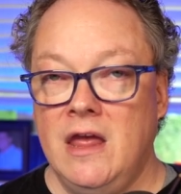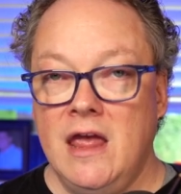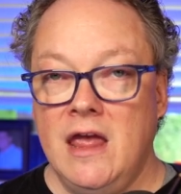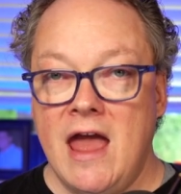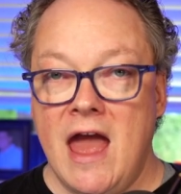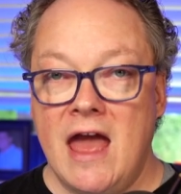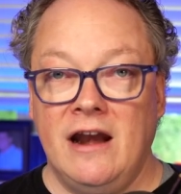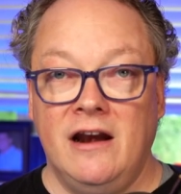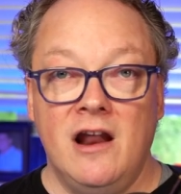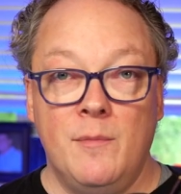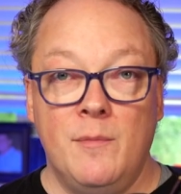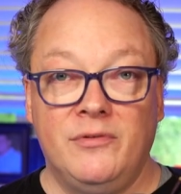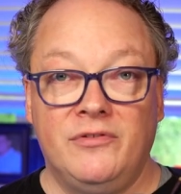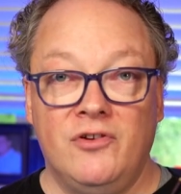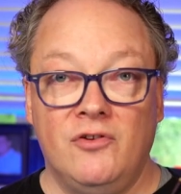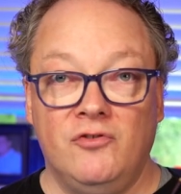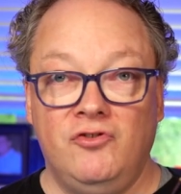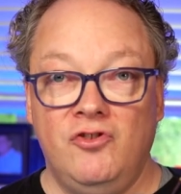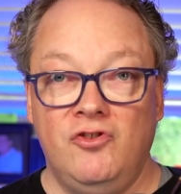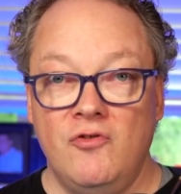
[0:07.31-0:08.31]
And in episode
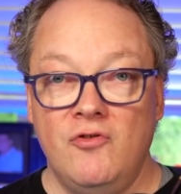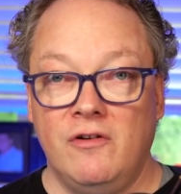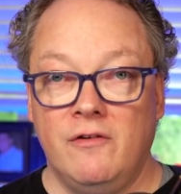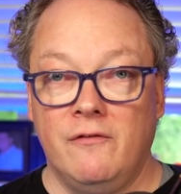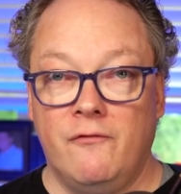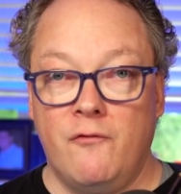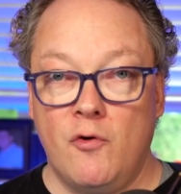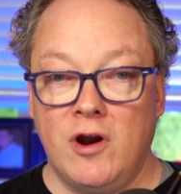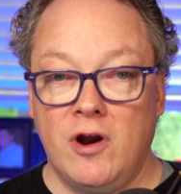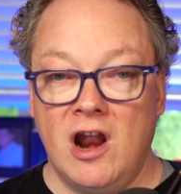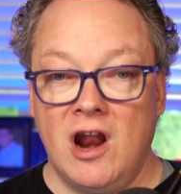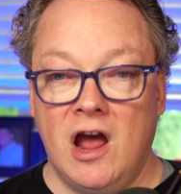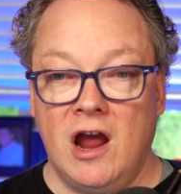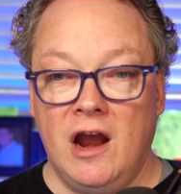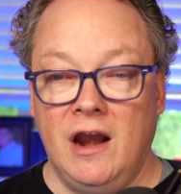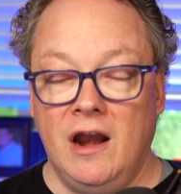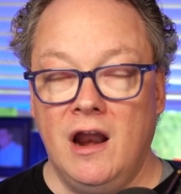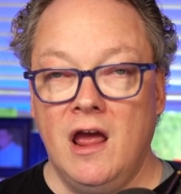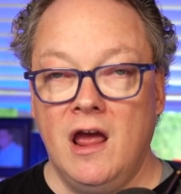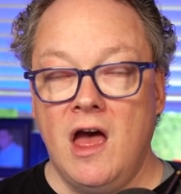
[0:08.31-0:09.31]

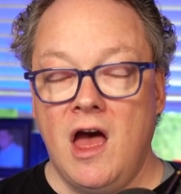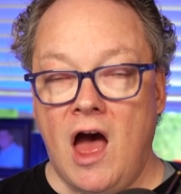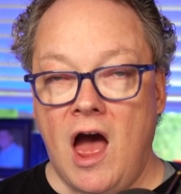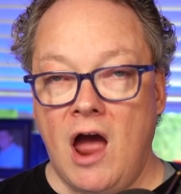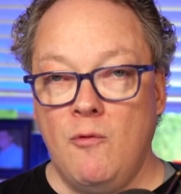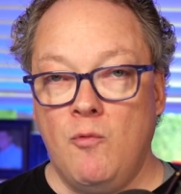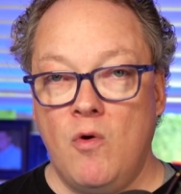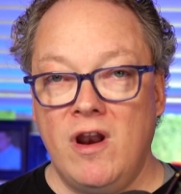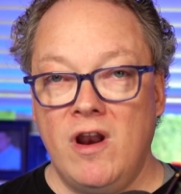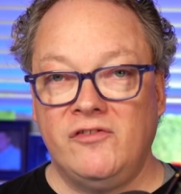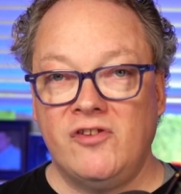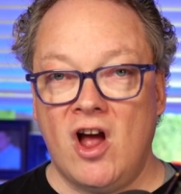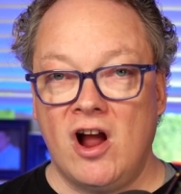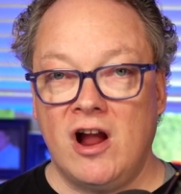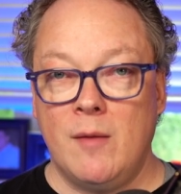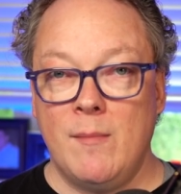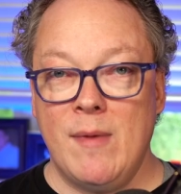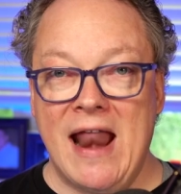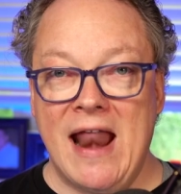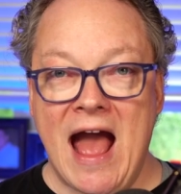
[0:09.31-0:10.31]
249, I want to talk
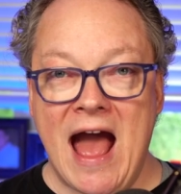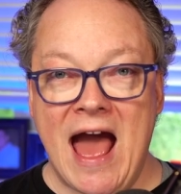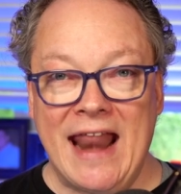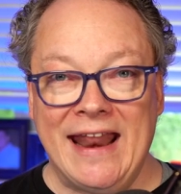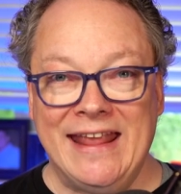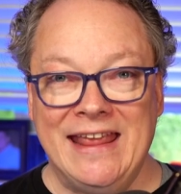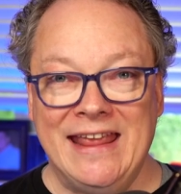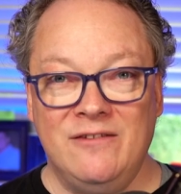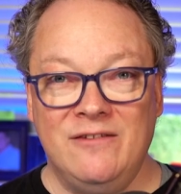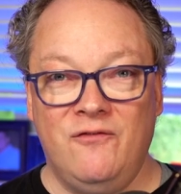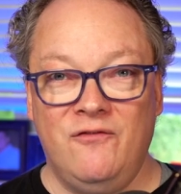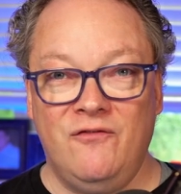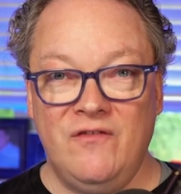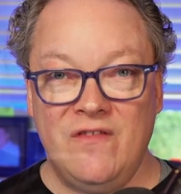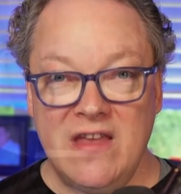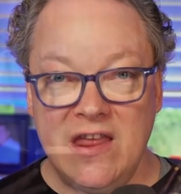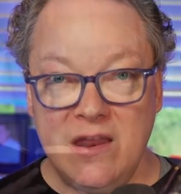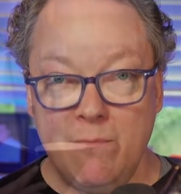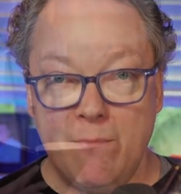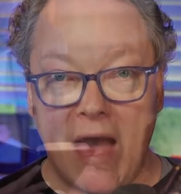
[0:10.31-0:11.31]
about how to get
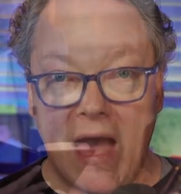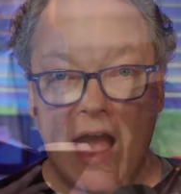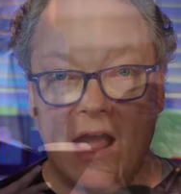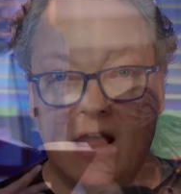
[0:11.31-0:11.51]
feedback